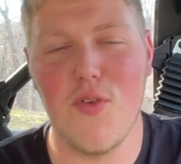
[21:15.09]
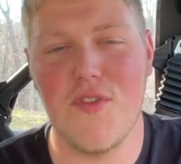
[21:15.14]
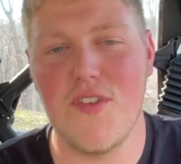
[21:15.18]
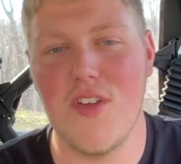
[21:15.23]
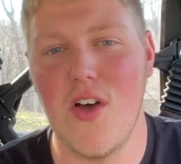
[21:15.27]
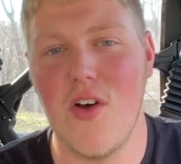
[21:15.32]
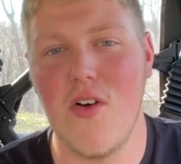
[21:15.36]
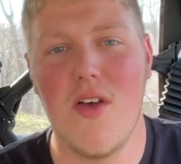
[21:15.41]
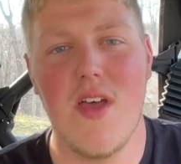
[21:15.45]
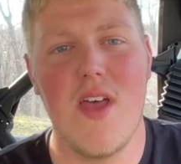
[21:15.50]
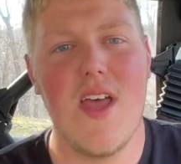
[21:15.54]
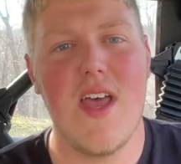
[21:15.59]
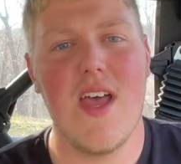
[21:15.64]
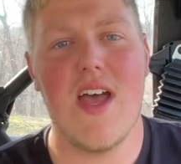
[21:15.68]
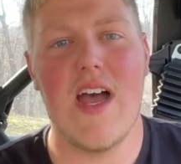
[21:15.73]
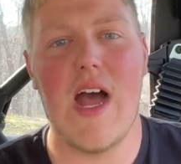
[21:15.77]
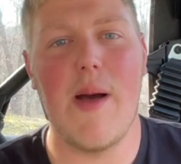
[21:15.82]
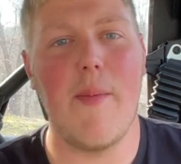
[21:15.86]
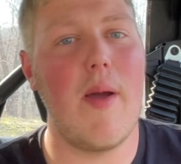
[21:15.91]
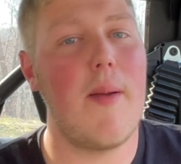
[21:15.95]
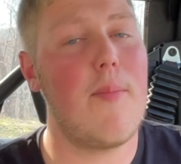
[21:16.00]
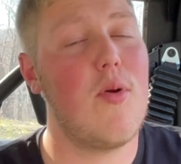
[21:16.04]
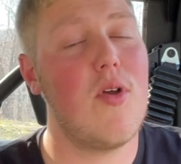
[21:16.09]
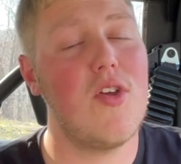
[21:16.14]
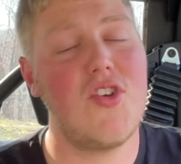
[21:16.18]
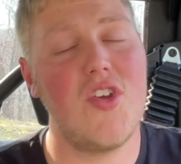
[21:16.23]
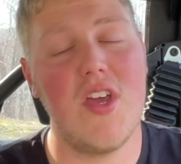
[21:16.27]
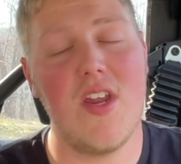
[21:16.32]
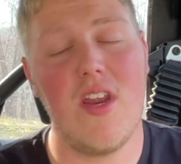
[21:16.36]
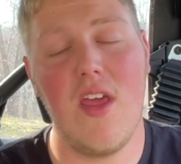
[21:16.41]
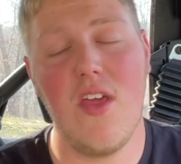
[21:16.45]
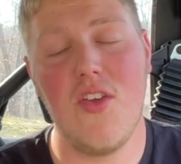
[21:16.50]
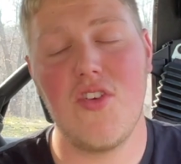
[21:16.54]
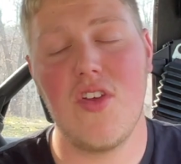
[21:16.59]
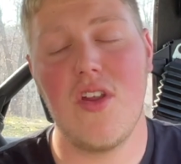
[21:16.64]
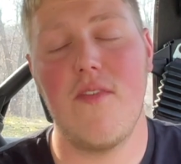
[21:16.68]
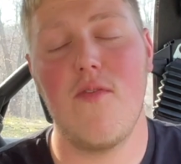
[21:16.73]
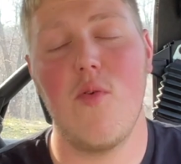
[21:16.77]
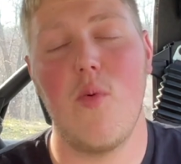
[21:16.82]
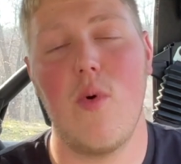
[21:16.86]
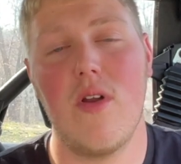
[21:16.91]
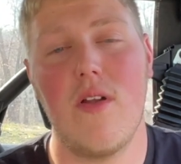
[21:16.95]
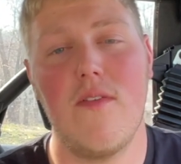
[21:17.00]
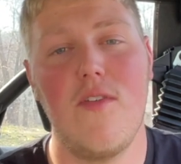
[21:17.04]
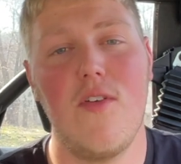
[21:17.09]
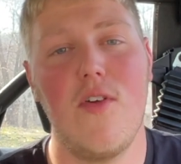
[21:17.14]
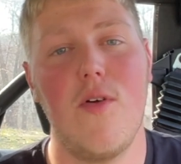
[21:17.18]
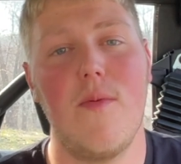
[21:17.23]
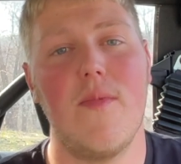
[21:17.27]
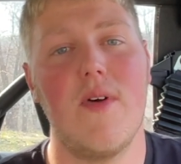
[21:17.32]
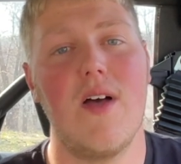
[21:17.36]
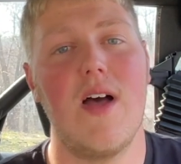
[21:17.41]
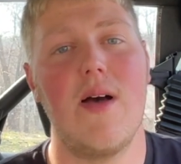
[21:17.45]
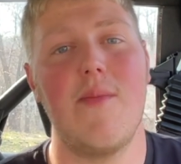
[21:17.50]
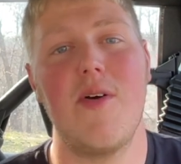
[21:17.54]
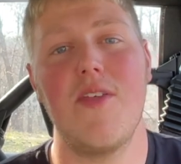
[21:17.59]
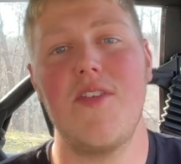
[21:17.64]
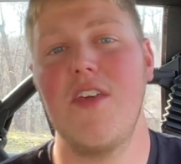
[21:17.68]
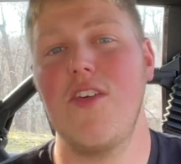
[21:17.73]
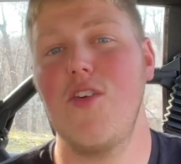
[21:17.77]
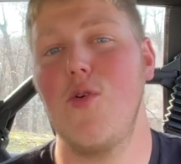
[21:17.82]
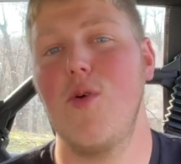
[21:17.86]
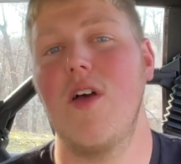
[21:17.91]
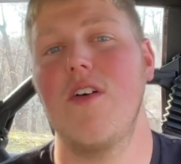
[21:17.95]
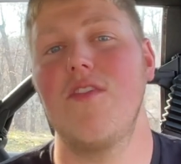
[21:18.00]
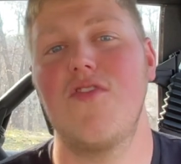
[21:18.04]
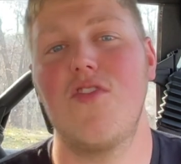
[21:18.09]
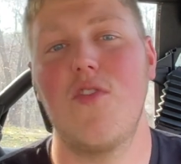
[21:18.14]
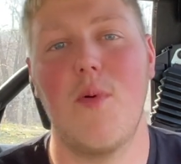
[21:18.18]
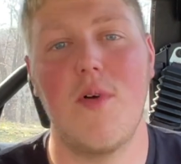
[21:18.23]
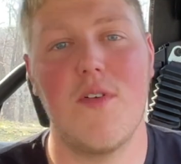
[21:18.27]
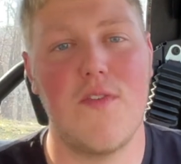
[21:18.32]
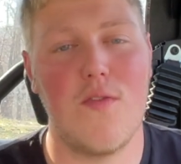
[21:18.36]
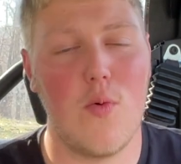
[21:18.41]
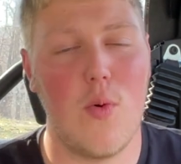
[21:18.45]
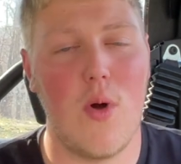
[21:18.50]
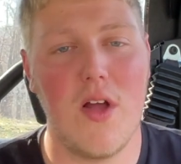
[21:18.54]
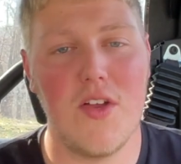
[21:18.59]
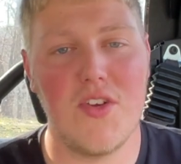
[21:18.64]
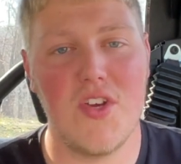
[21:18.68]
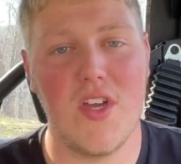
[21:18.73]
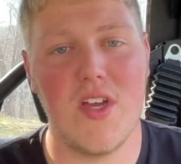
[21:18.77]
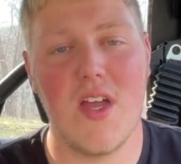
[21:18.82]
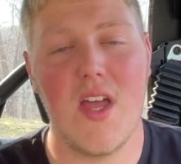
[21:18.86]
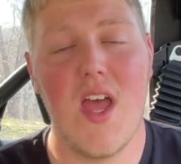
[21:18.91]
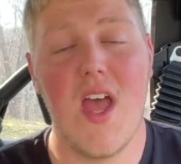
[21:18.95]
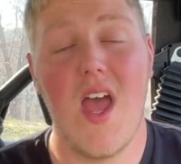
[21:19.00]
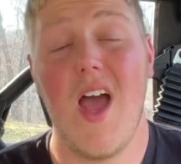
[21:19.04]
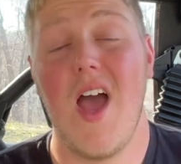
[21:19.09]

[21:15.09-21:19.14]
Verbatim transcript: So um, I appreciate each and every one of you. Um, I thank you guys so much for watching.